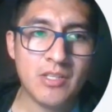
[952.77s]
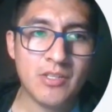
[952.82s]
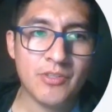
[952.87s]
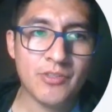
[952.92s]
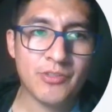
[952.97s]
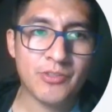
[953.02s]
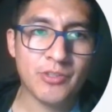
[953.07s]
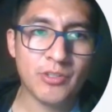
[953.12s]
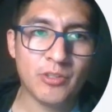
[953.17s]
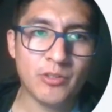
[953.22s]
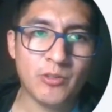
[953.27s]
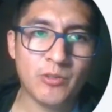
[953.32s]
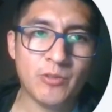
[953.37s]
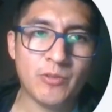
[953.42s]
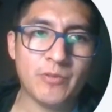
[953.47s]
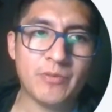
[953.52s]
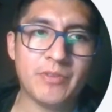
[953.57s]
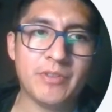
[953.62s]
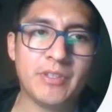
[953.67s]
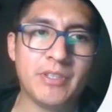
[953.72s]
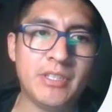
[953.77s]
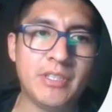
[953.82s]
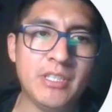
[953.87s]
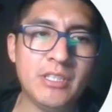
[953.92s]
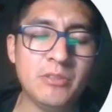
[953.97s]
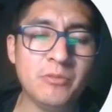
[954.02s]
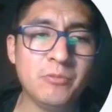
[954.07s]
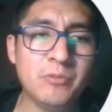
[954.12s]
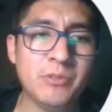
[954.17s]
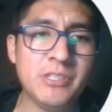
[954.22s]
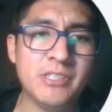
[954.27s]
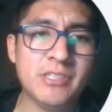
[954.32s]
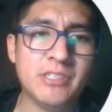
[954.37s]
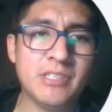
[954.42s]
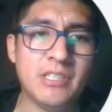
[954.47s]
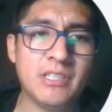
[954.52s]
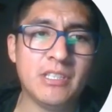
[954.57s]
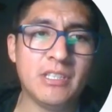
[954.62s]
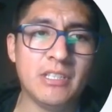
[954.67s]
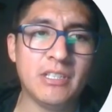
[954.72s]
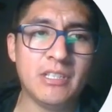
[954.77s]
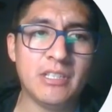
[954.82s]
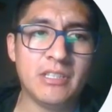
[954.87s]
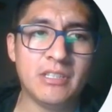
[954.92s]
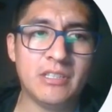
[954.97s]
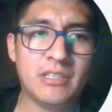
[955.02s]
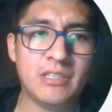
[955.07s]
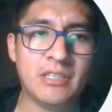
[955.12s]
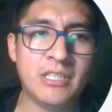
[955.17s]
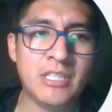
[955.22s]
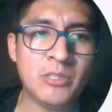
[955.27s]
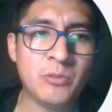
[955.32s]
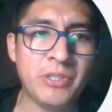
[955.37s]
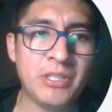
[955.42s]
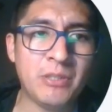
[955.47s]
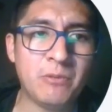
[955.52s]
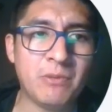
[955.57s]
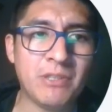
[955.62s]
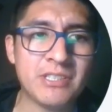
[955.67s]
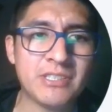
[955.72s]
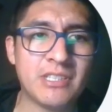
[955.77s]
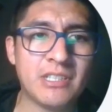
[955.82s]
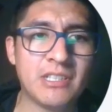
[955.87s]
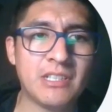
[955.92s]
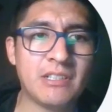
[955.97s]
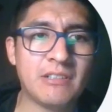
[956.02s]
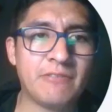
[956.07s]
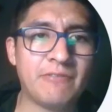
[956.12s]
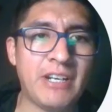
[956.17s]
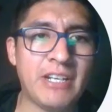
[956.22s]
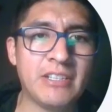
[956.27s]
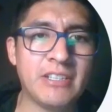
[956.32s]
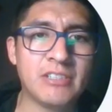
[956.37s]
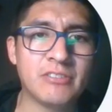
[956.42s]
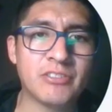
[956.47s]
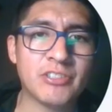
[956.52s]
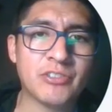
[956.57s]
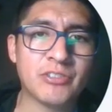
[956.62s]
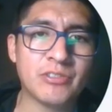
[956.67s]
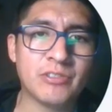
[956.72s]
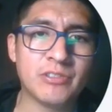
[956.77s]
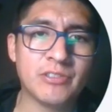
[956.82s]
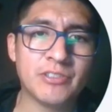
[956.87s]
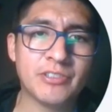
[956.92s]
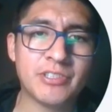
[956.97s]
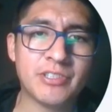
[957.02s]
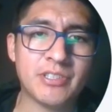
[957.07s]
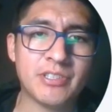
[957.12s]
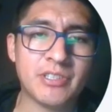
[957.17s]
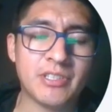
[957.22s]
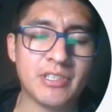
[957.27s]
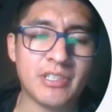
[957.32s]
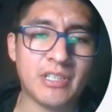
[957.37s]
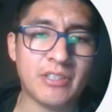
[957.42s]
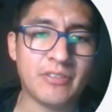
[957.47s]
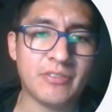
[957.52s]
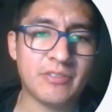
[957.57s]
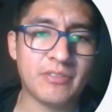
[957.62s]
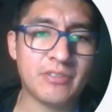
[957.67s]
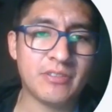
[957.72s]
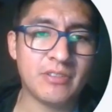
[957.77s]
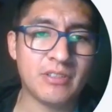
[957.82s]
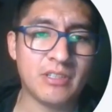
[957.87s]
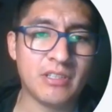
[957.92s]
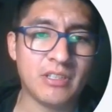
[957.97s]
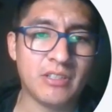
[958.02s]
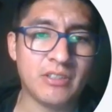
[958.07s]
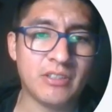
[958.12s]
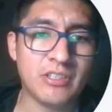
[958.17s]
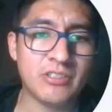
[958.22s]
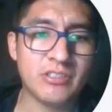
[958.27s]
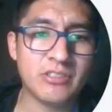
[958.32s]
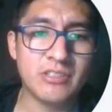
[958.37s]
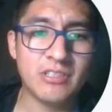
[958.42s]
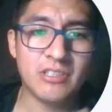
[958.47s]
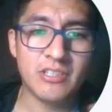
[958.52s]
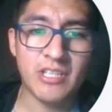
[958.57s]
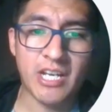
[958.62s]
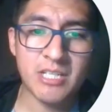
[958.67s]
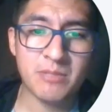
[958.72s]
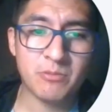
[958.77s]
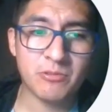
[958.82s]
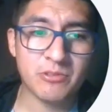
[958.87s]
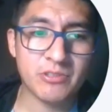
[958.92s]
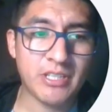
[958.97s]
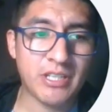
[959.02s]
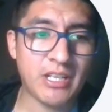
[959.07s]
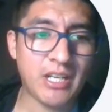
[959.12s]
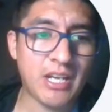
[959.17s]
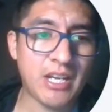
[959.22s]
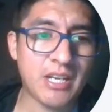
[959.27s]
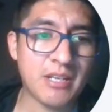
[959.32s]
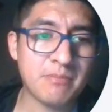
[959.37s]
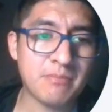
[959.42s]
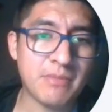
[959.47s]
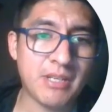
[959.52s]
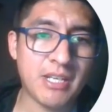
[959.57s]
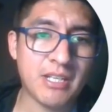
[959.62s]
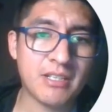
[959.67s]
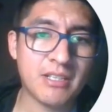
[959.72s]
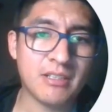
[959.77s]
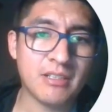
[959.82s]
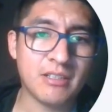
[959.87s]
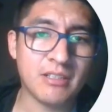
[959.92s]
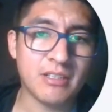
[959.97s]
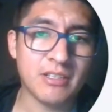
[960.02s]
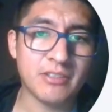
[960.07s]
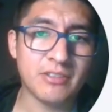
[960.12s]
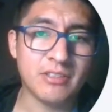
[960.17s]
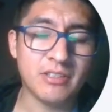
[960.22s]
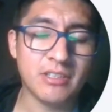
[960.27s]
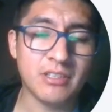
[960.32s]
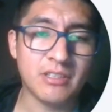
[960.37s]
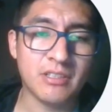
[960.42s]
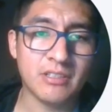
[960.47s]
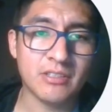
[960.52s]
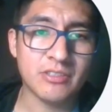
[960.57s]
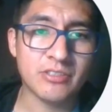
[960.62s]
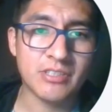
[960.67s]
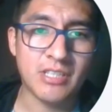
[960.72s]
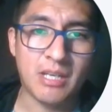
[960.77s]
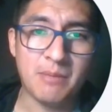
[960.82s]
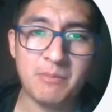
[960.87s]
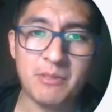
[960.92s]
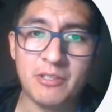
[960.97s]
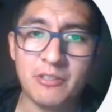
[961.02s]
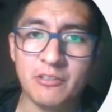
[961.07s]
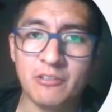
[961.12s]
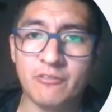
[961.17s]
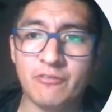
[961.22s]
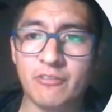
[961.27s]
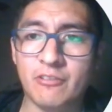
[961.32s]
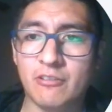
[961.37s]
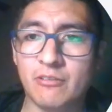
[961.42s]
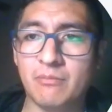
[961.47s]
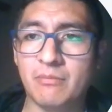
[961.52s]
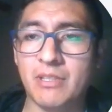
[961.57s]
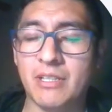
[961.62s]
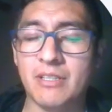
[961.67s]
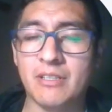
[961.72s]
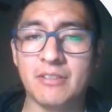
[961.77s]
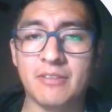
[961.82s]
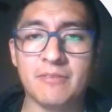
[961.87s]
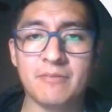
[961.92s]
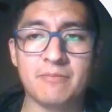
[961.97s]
So this week was the final results, and this is the dashboard that I make the summary of all my